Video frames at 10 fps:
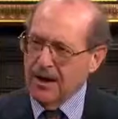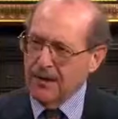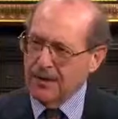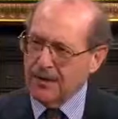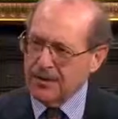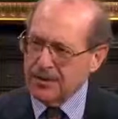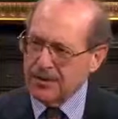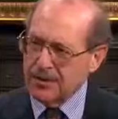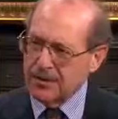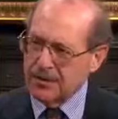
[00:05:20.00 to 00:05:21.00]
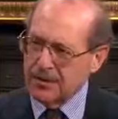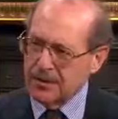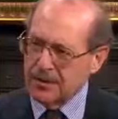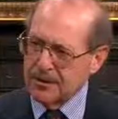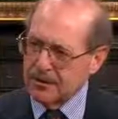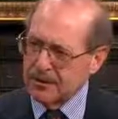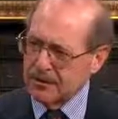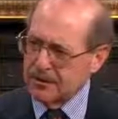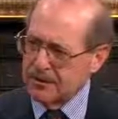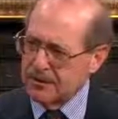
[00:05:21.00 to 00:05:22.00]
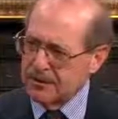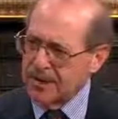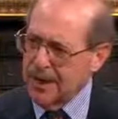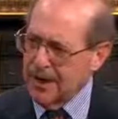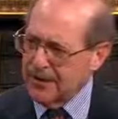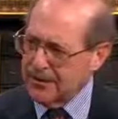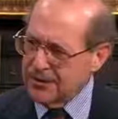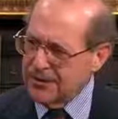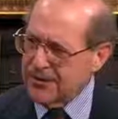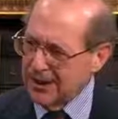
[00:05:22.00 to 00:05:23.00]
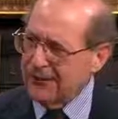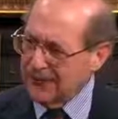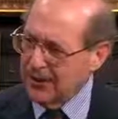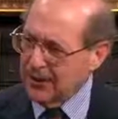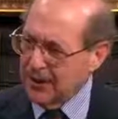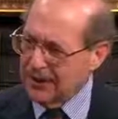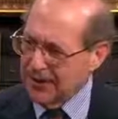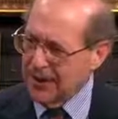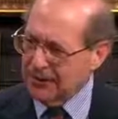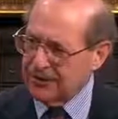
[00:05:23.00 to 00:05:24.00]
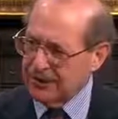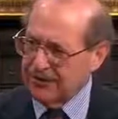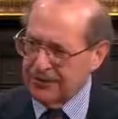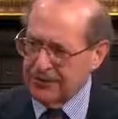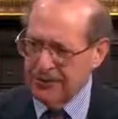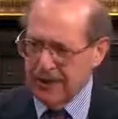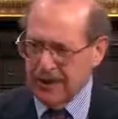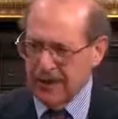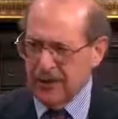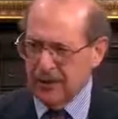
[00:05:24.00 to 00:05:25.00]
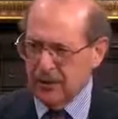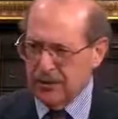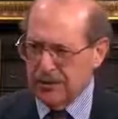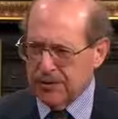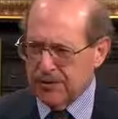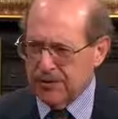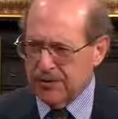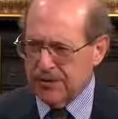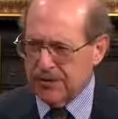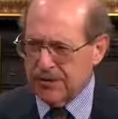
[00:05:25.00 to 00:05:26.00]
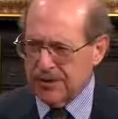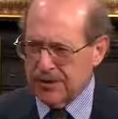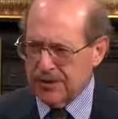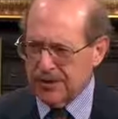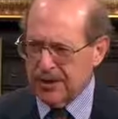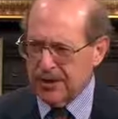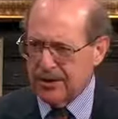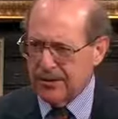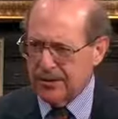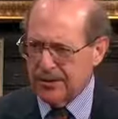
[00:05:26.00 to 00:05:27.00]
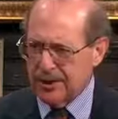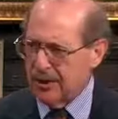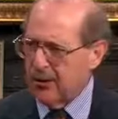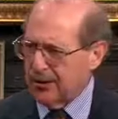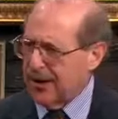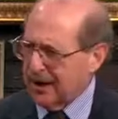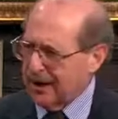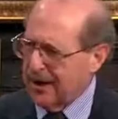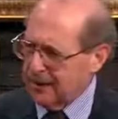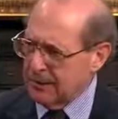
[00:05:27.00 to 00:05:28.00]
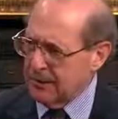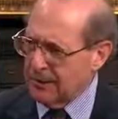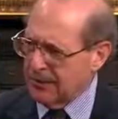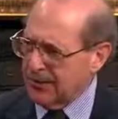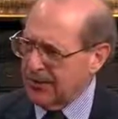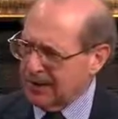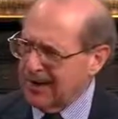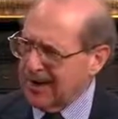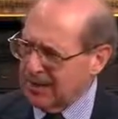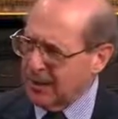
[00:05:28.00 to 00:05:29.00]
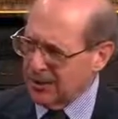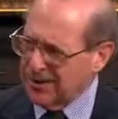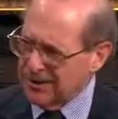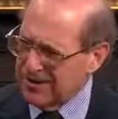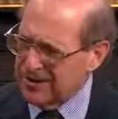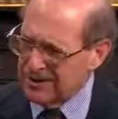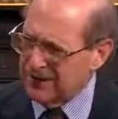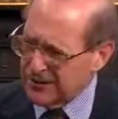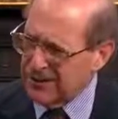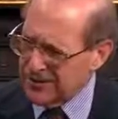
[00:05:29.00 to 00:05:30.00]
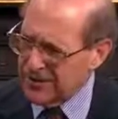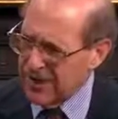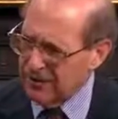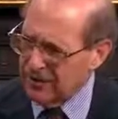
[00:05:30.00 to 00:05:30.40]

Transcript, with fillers: I'm interested in God's stuff. I call it God's stuff. And over the years, since I was 9 years old, and I know that God had to be part of this because a 9-year-old kid doesn't figure this